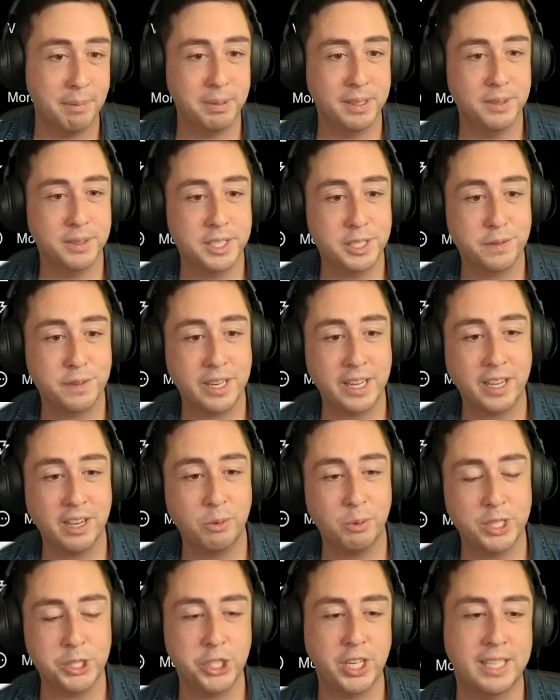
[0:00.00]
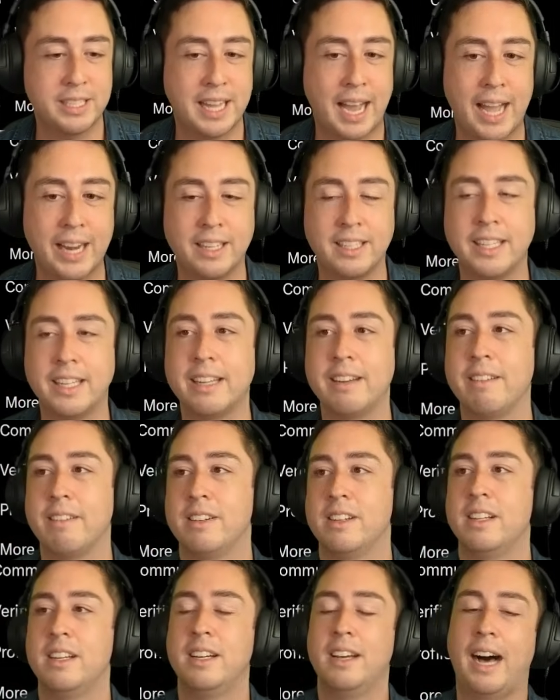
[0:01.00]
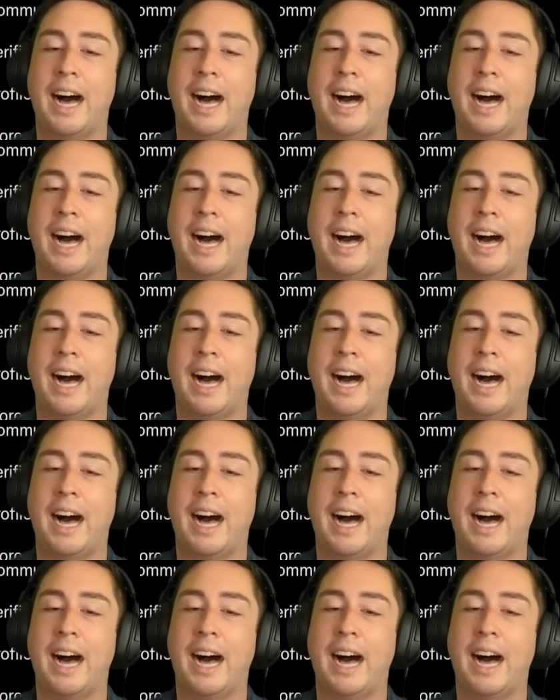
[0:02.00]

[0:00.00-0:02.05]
upload this video. What should I title it?